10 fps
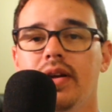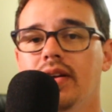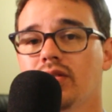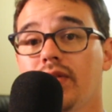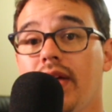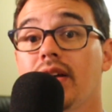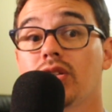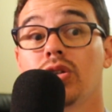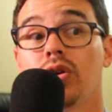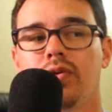So that
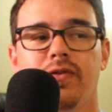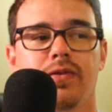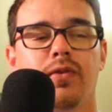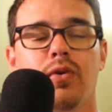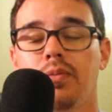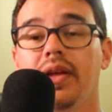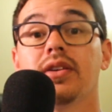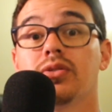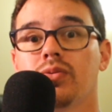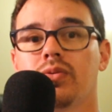show for me
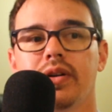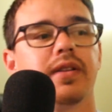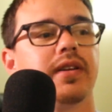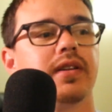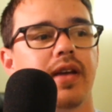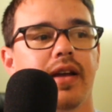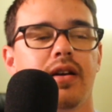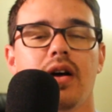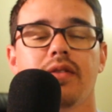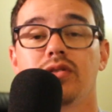is really taking
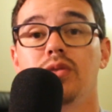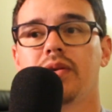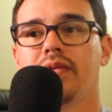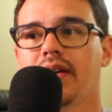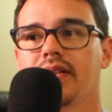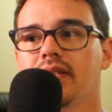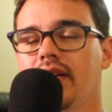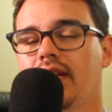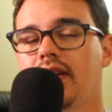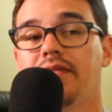off super fast.
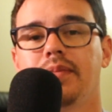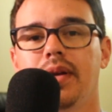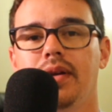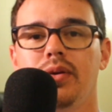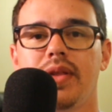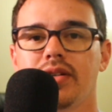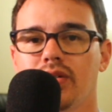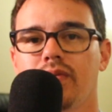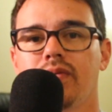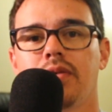Again, I've been doing that show
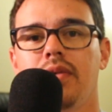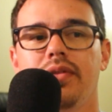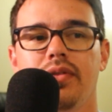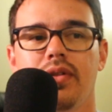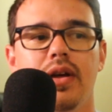for a month.